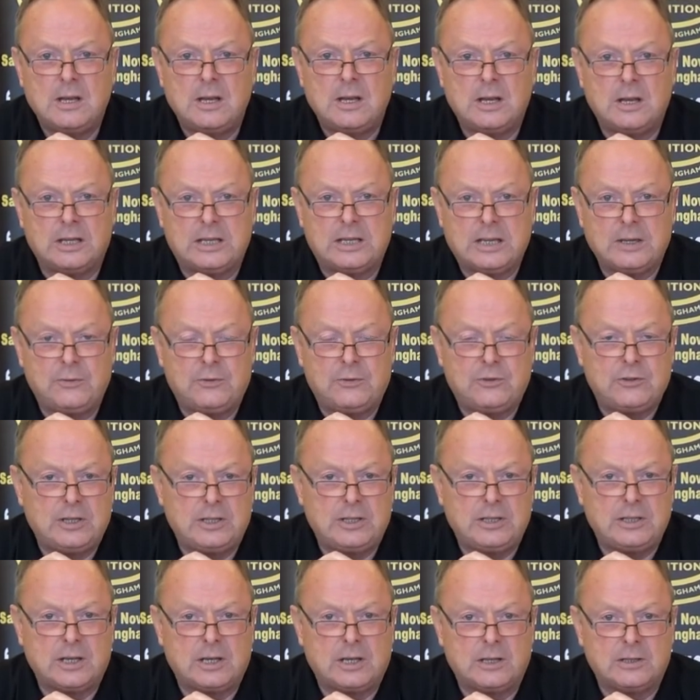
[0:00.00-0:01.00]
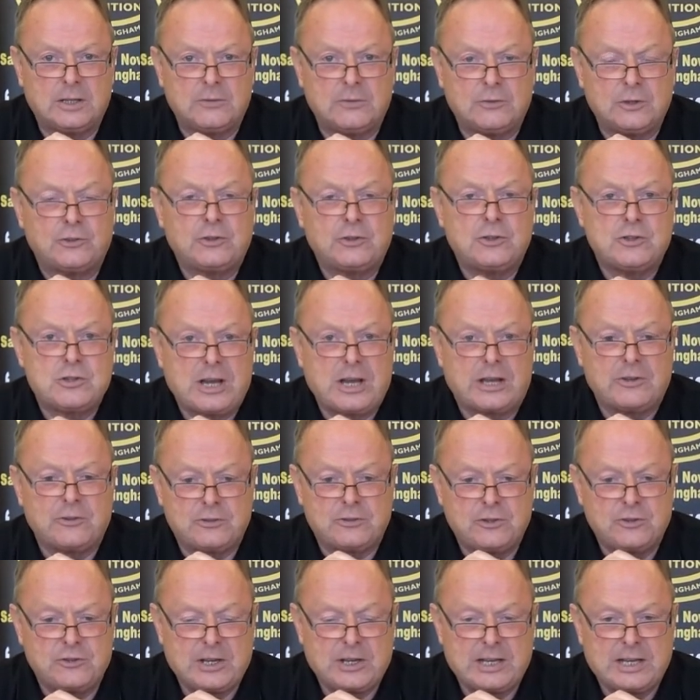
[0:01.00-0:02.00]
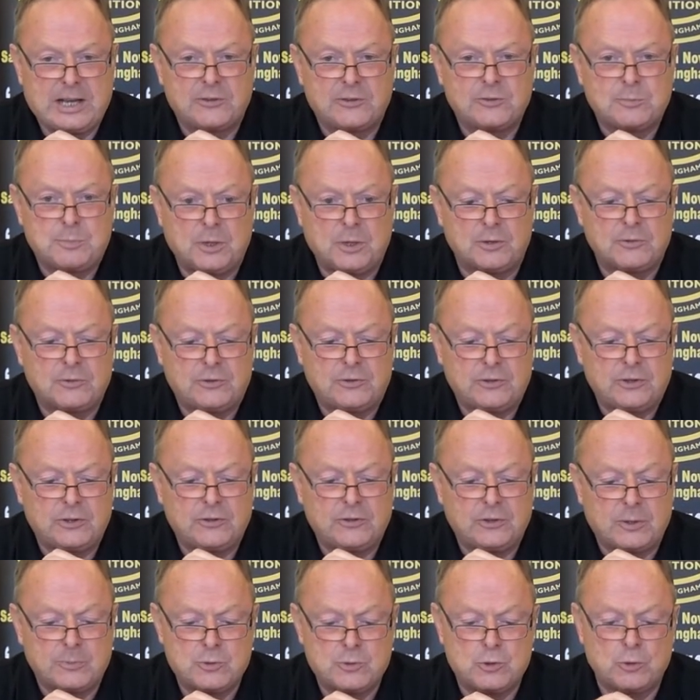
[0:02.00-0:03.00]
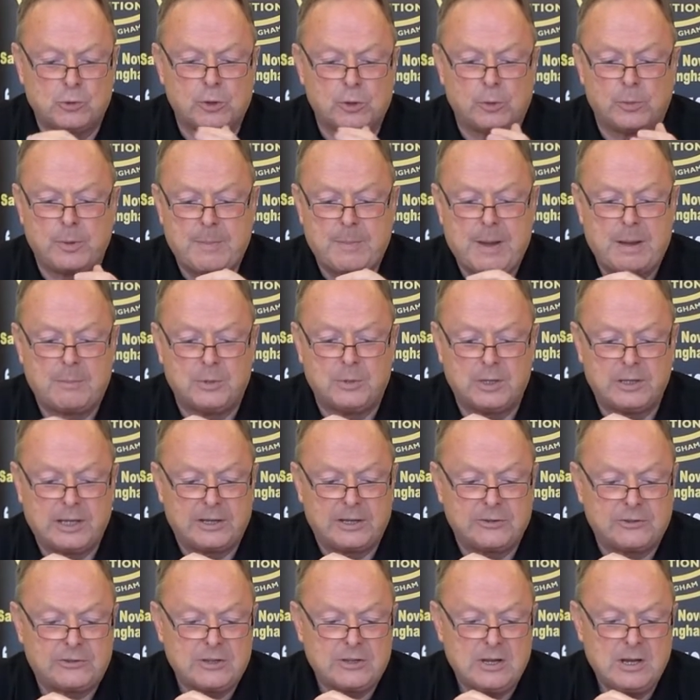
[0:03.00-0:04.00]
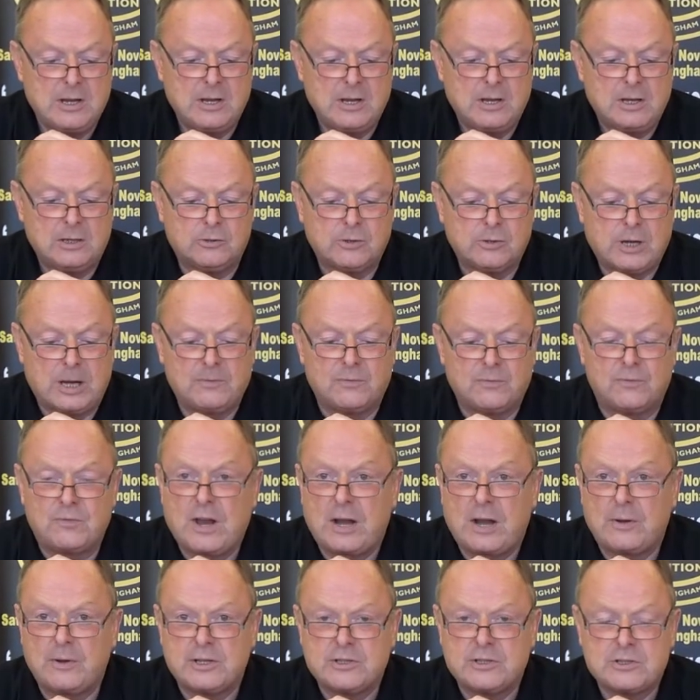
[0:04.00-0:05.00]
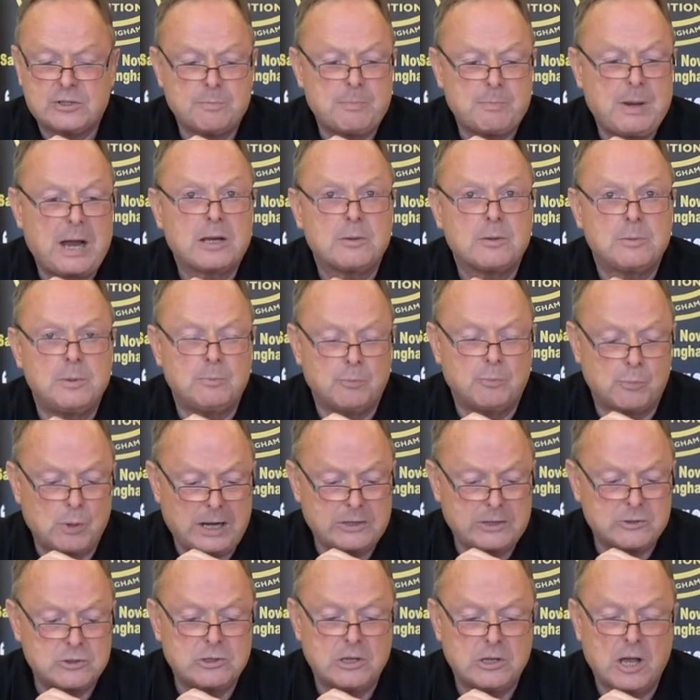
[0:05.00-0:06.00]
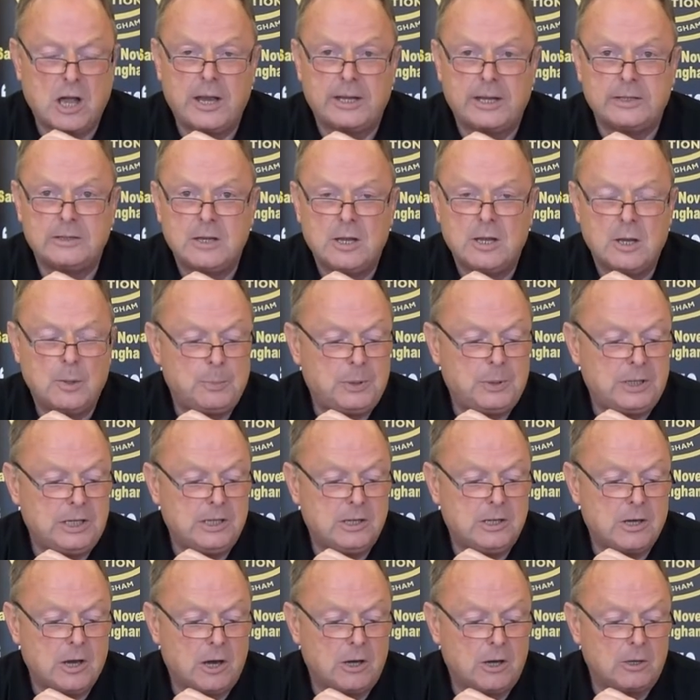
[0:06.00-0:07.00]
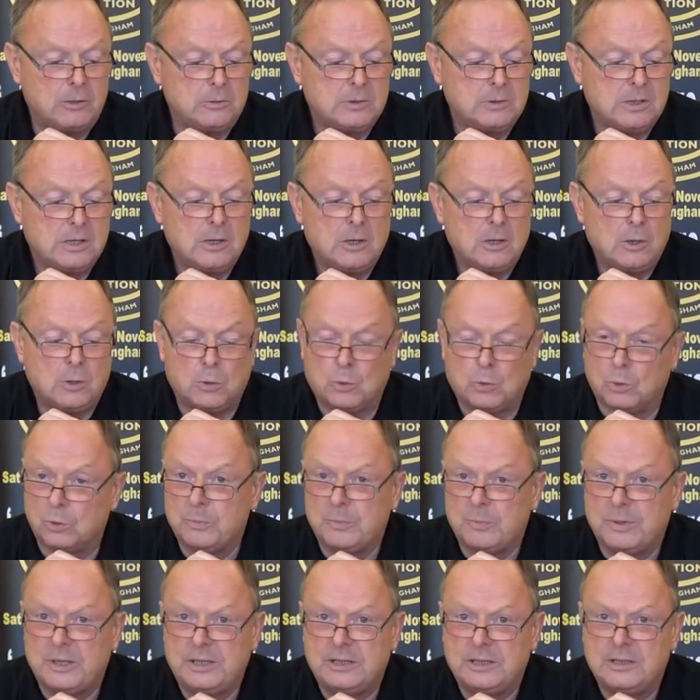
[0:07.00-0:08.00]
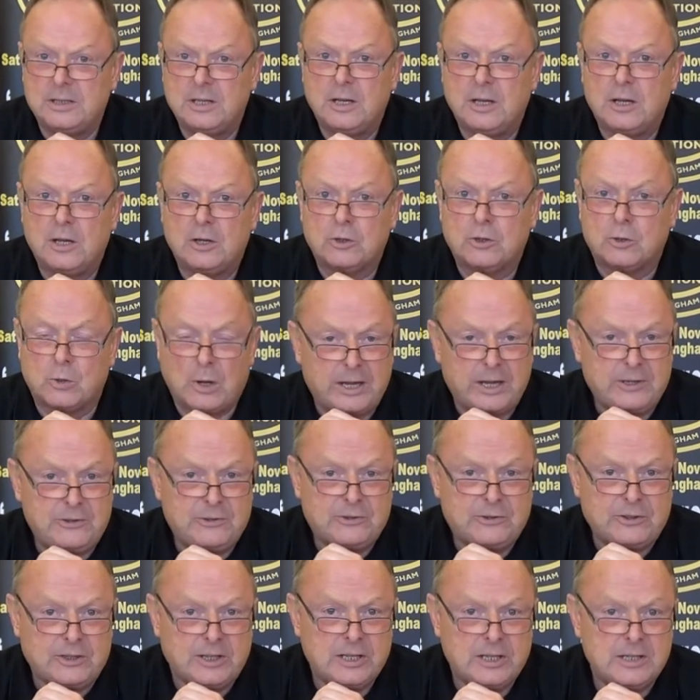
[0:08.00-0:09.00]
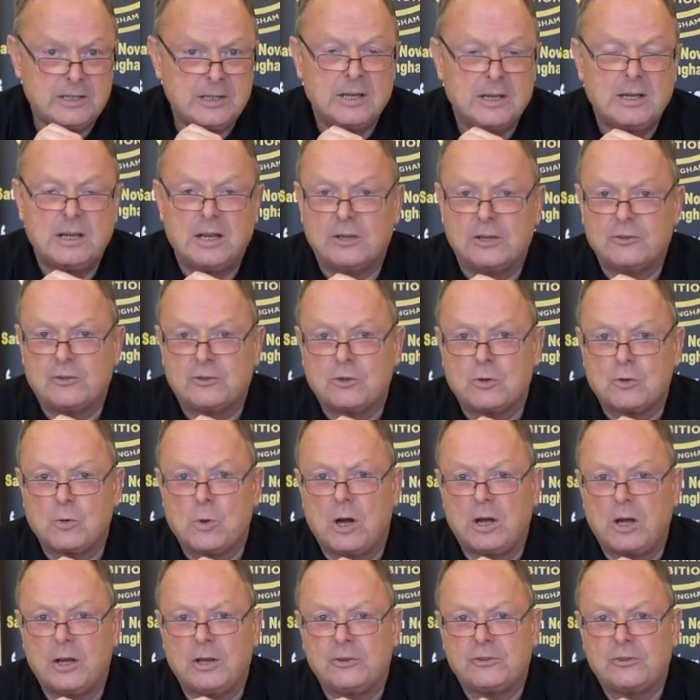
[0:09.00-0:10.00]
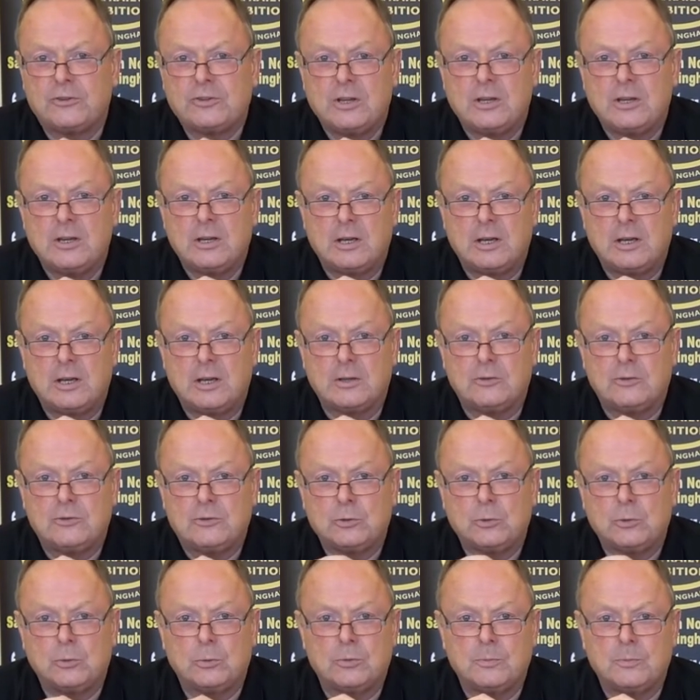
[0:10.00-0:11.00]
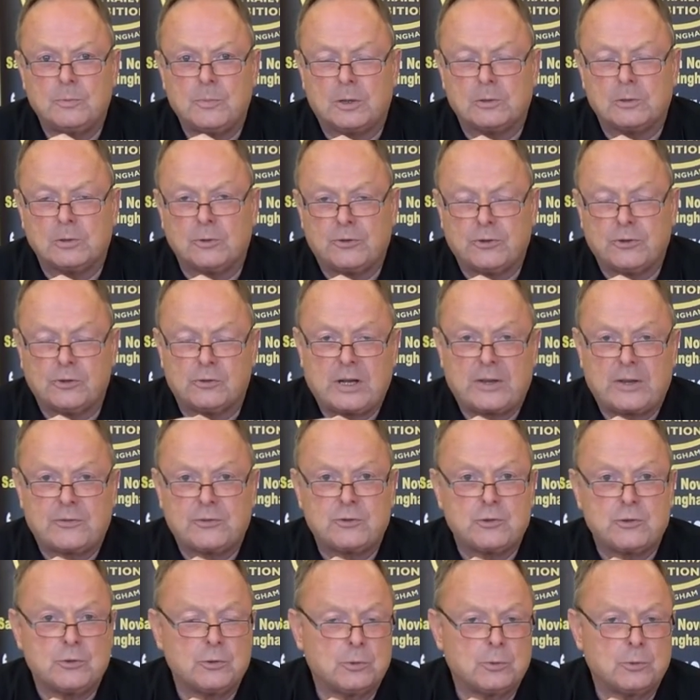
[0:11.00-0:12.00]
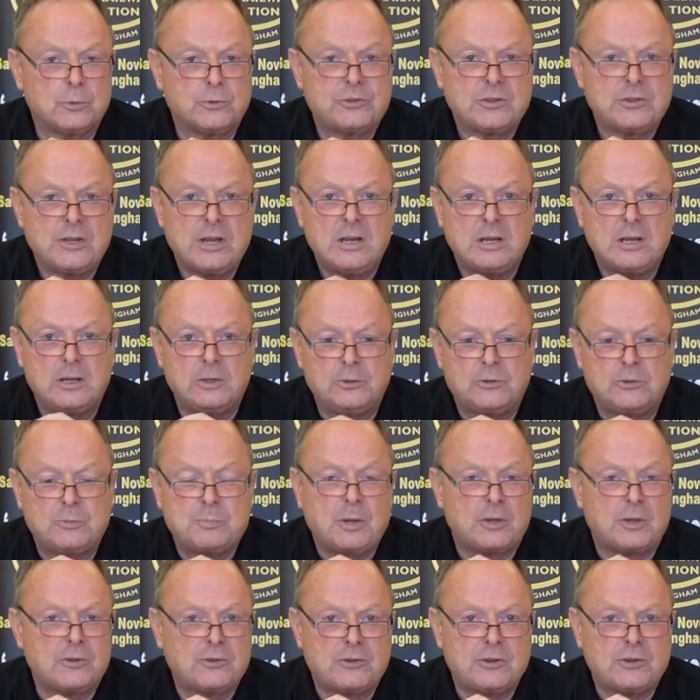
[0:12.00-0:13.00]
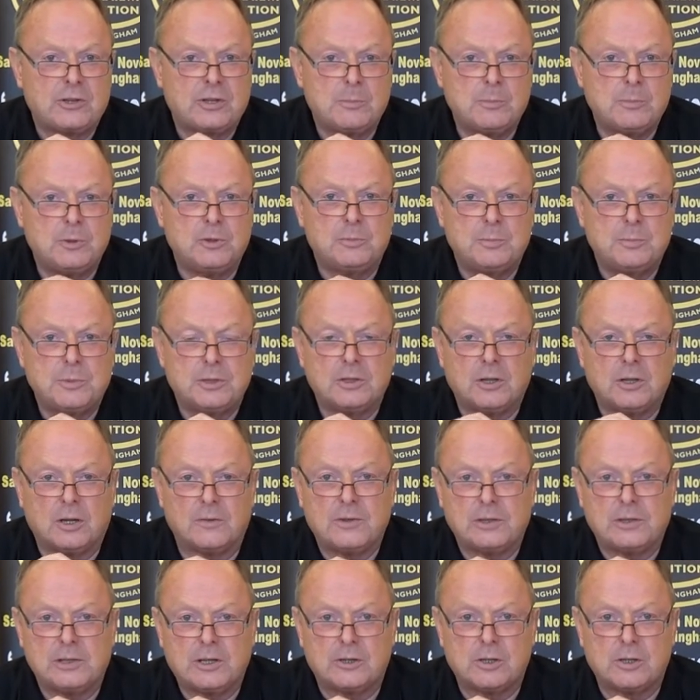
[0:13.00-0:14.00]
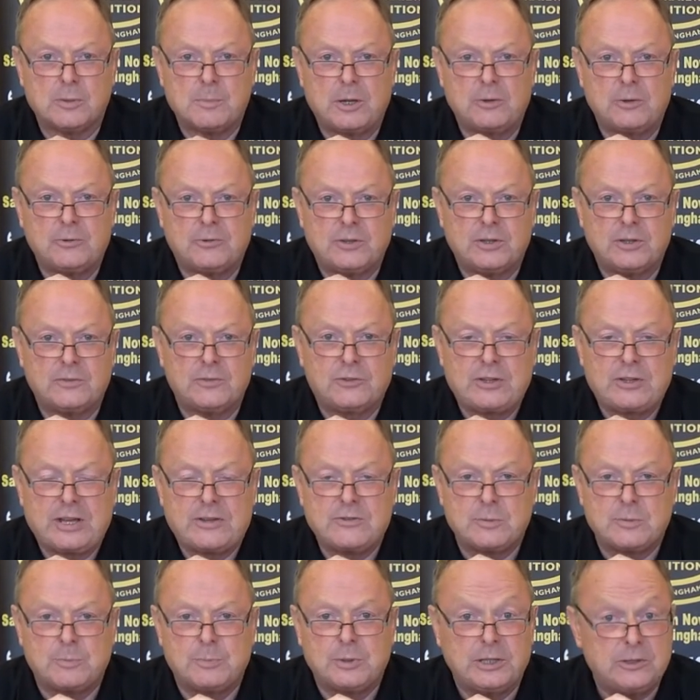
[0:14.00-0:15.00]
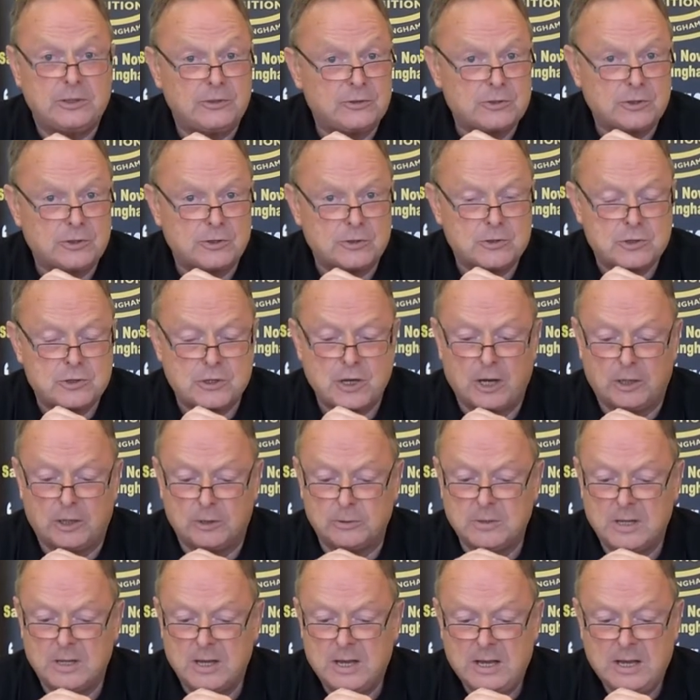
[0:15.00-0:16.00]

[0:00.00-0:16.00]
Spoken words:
It gives us a chance to tell our sponsors. I'm sure you'll remember that's Graham Farish, Bachman Branchline, Pico, Hornby, Creasy, and Squires Models and Crafts Tools, who sponsor the movement of the locomotive centrepiece to the show.